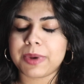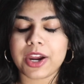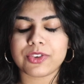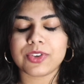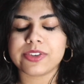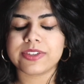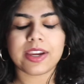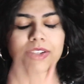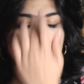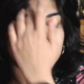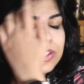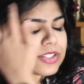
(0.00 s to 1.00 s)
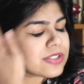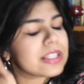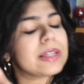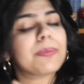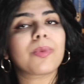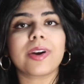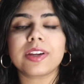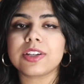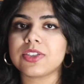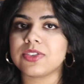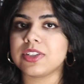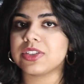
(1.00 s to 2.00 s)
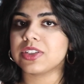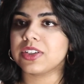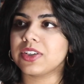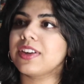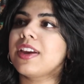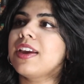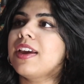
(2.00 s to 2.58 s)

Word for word: Patrick's Day. So they just keep running into each other,